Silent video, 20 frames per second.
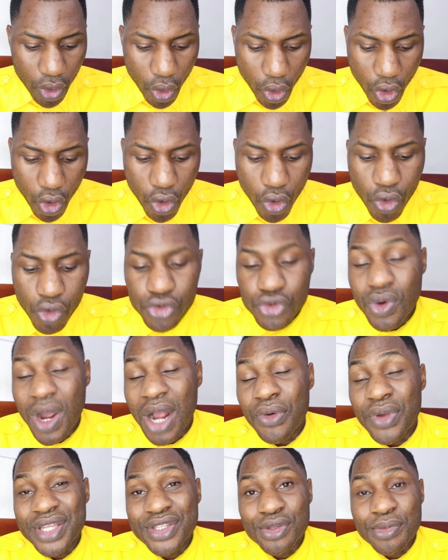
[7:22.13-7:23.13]
Oh, you
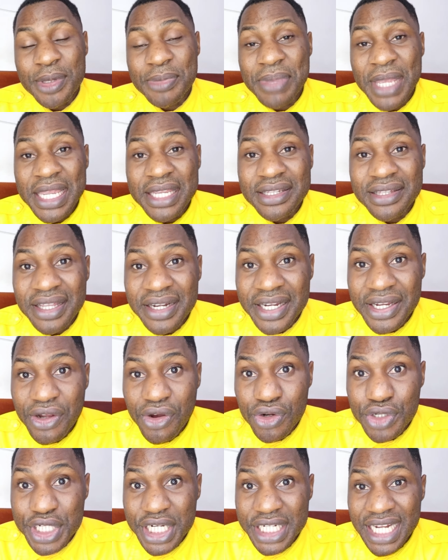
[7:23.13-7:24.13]
are going to be paying
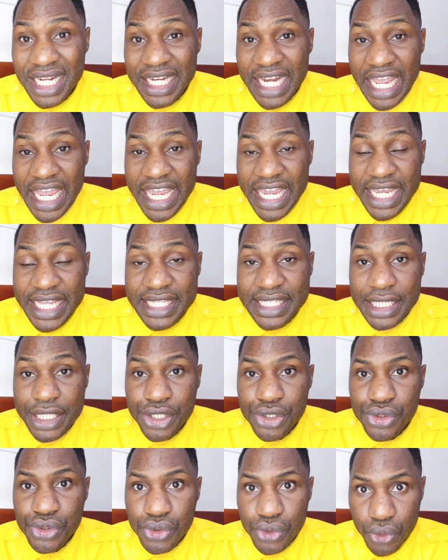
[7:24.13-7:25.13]
380
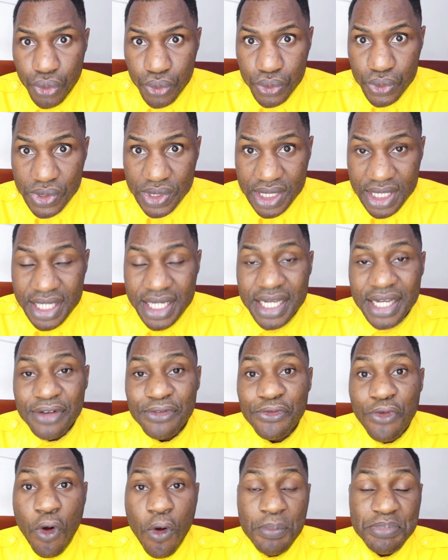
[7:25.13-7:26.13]
euros
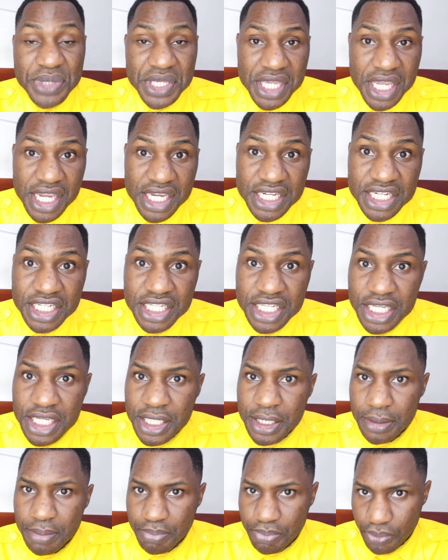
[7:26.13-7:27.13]
for
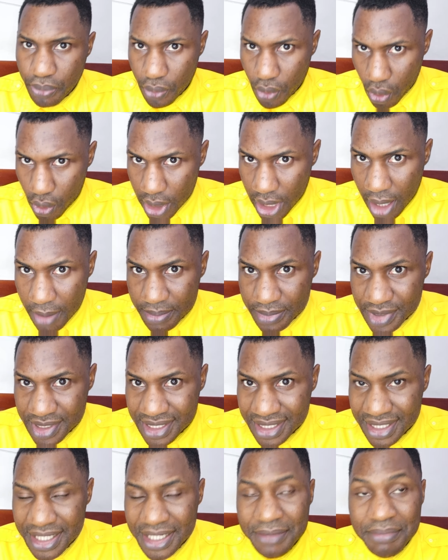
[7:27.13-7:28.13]
PhD
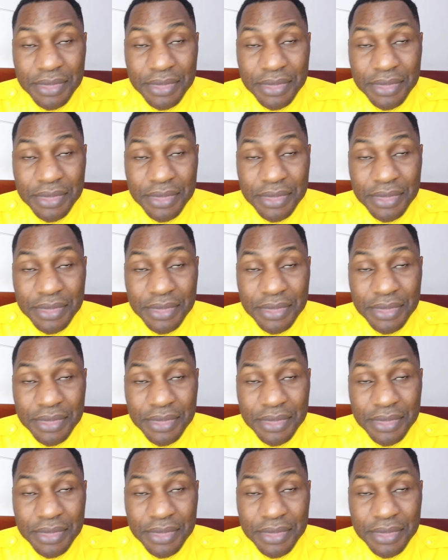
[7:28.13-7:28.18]
programs.